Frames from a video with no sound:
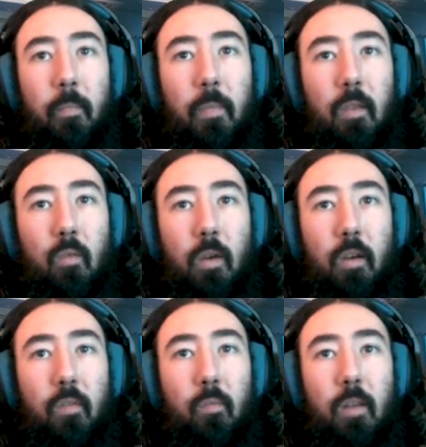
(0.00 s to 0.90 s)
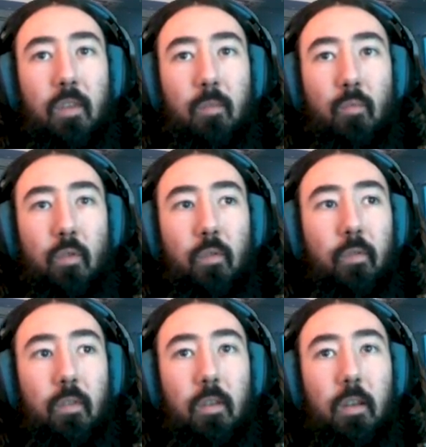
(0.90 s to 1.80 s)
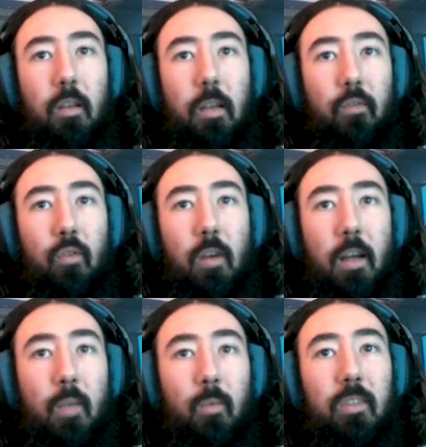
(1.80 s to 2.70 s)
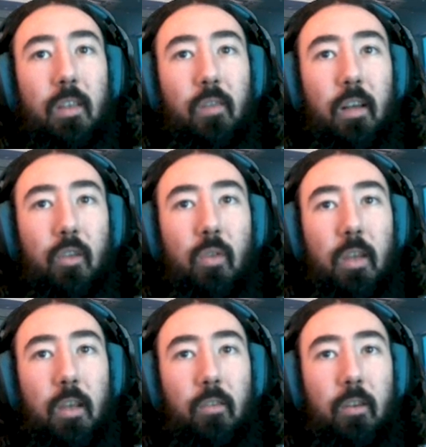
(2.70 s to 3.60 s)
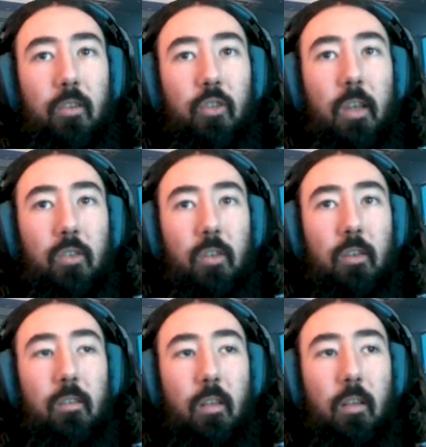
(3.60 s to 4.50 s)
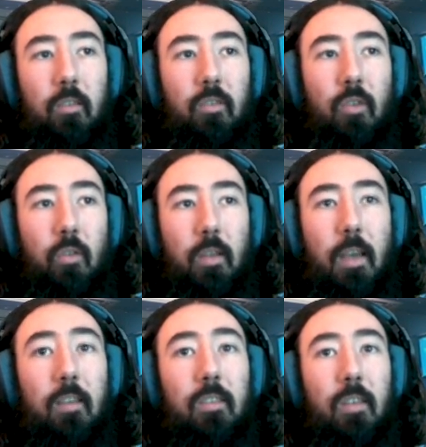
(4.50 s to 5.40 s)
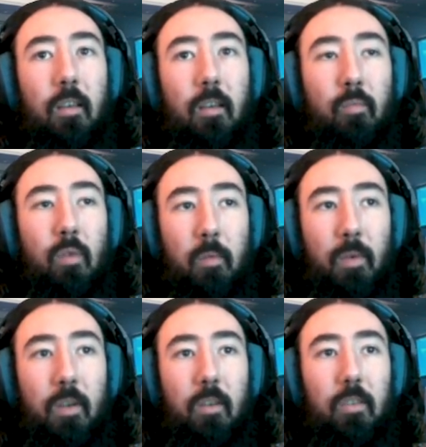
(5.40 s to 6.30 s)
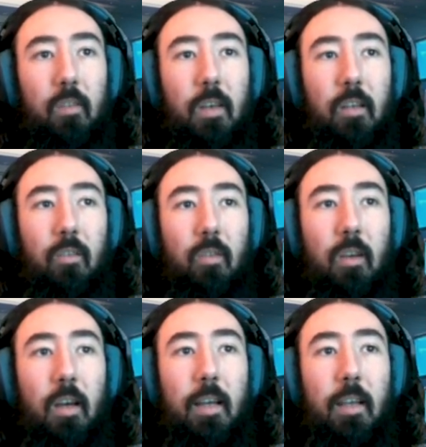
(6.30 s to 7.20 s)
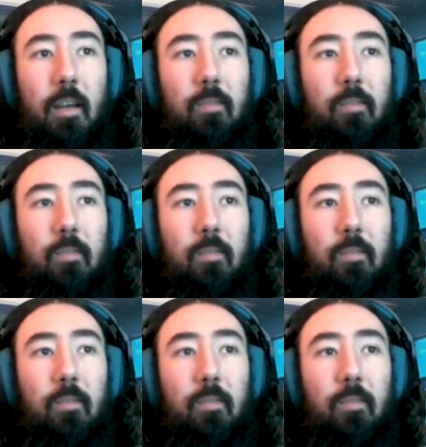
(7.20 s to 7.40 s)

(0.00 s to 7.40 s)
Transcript: Quite often whenever you move left or right, you would see a value near it changing. That's not the case here, probably because of the value that I have